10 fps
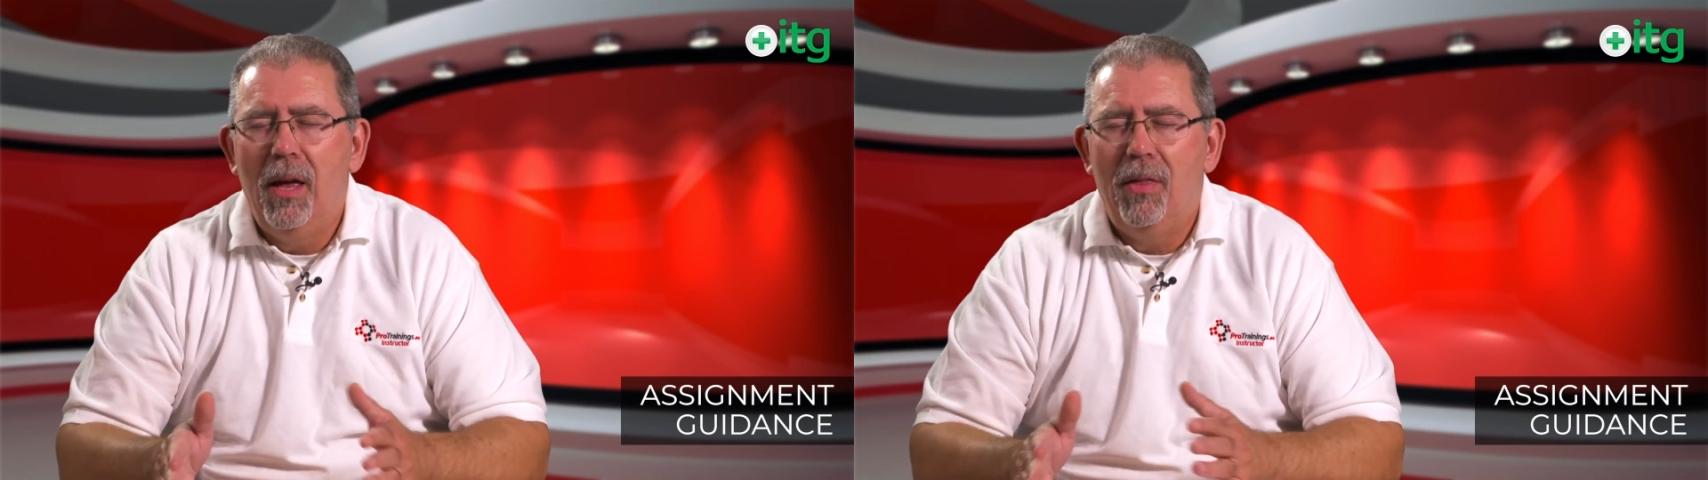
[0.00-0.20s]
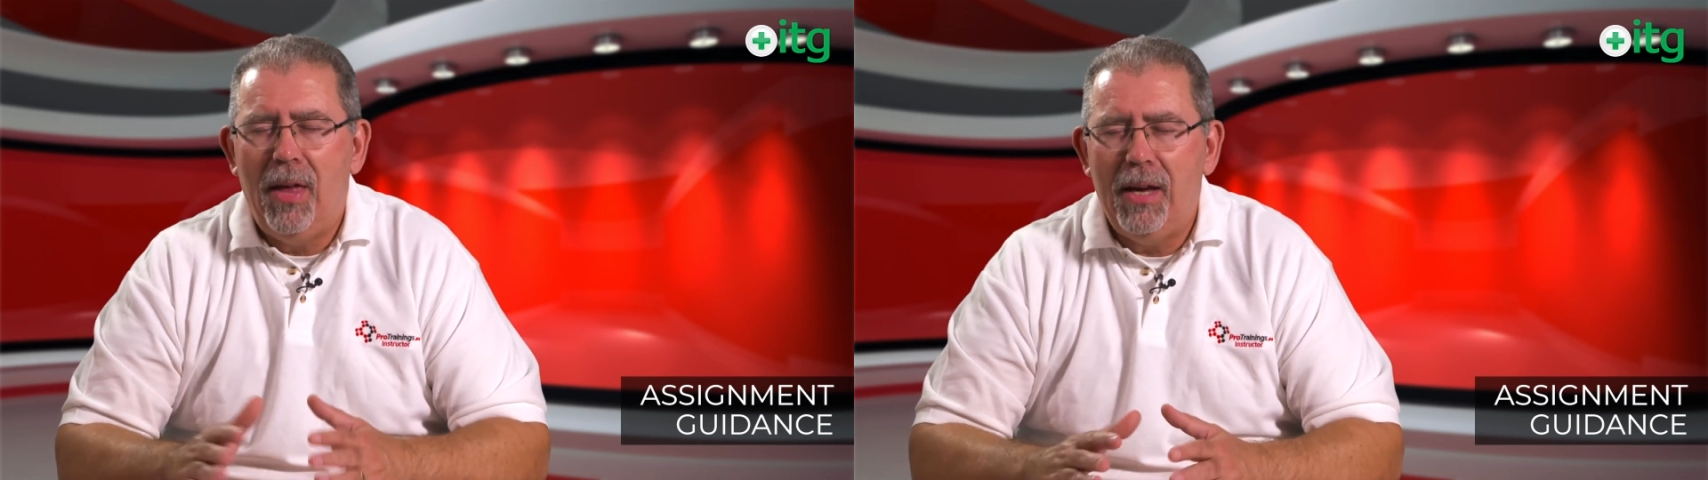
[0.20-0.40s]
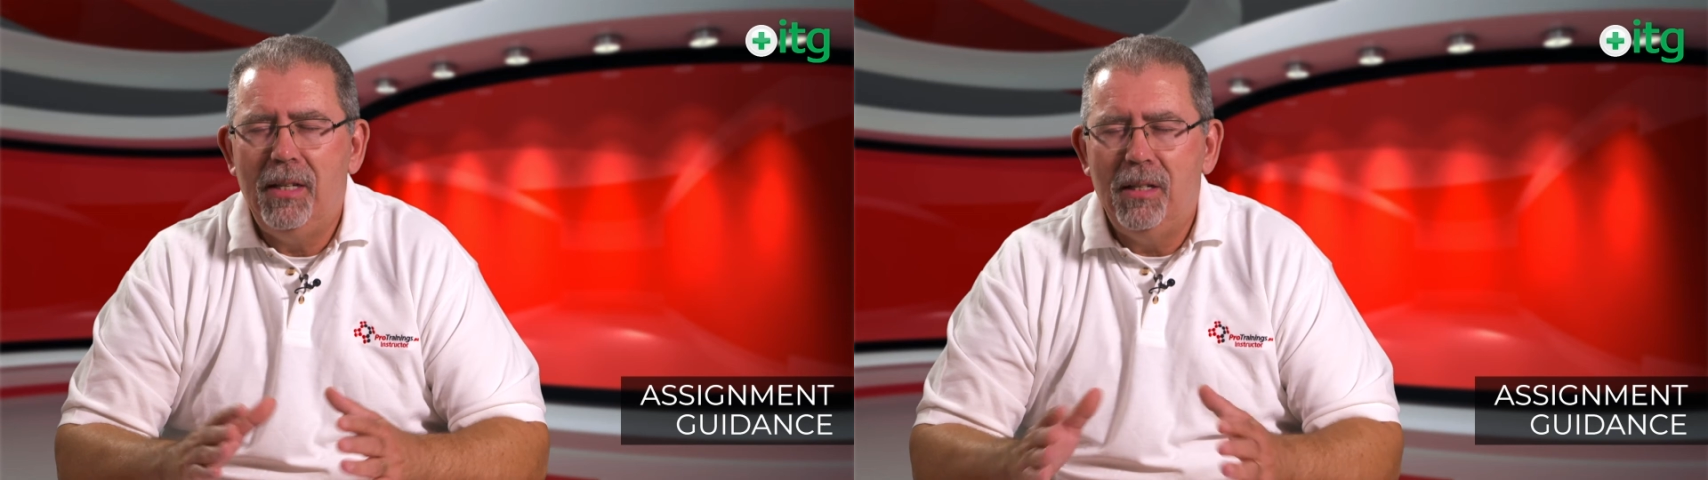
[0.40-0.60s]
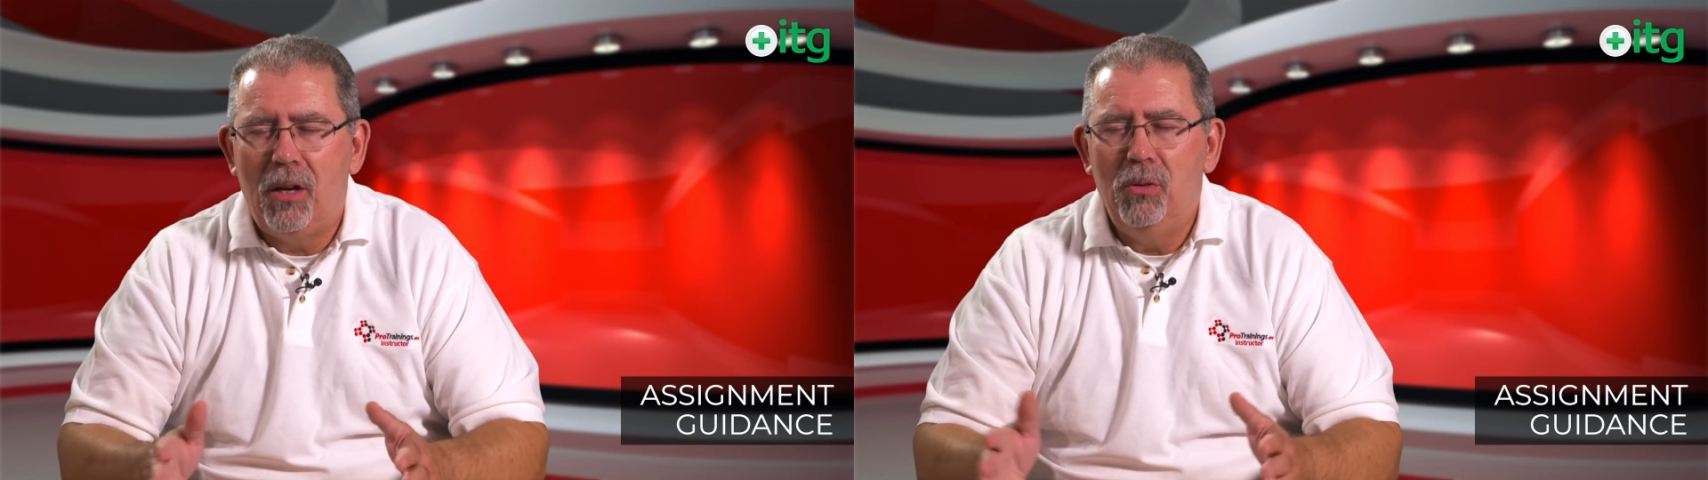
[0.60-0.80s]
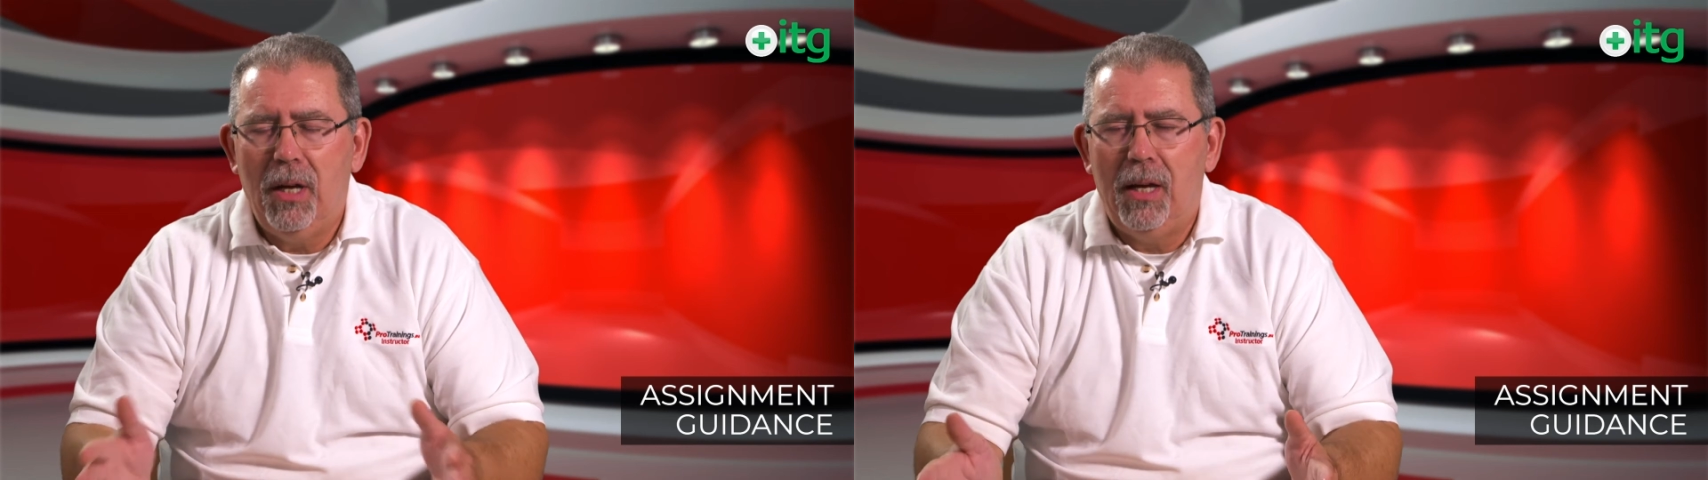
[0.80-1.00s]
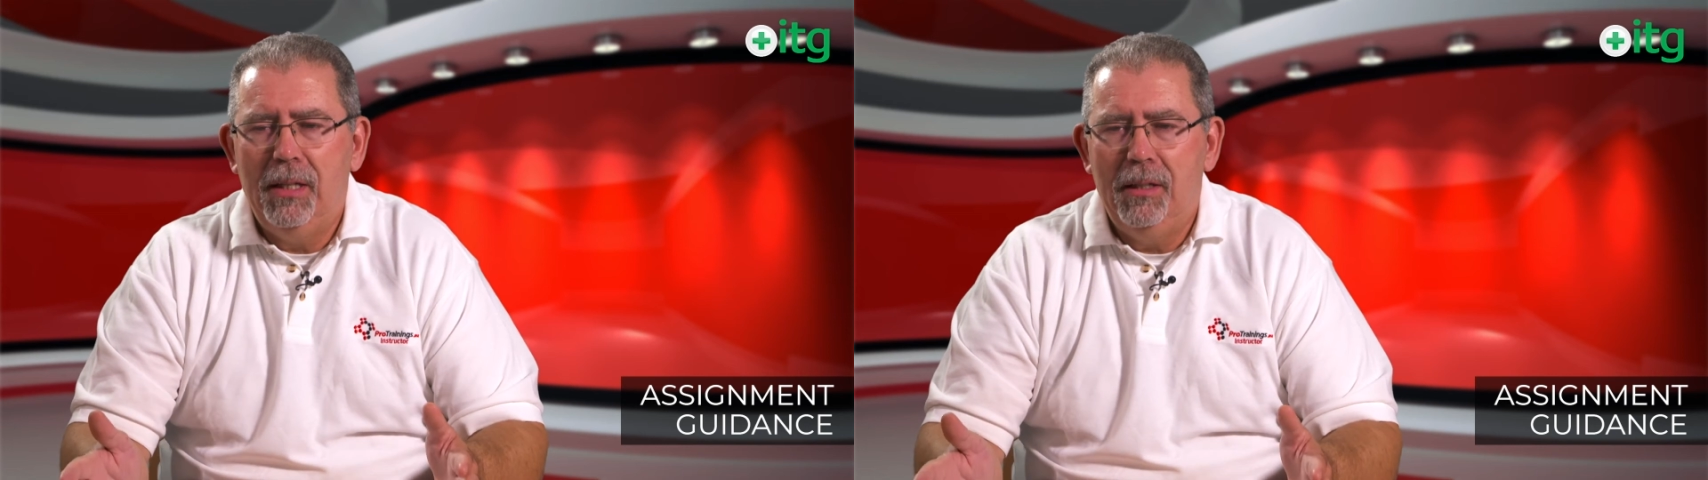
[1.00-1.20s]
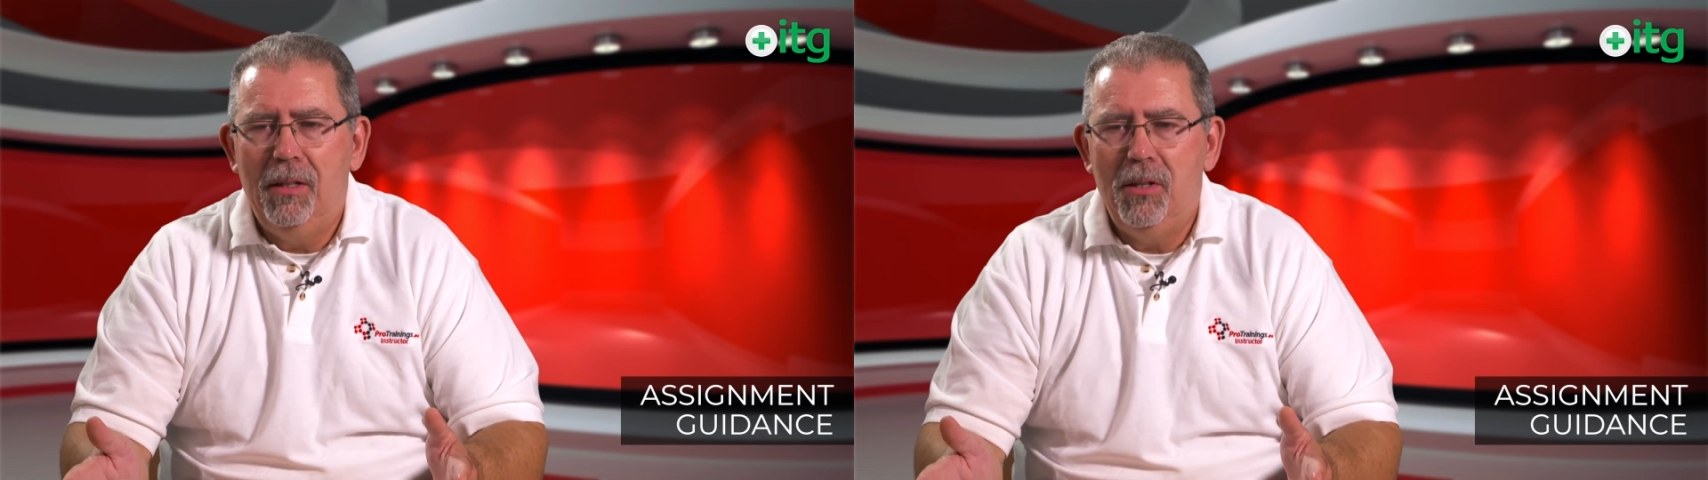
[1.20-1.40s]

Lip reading: that is okay in this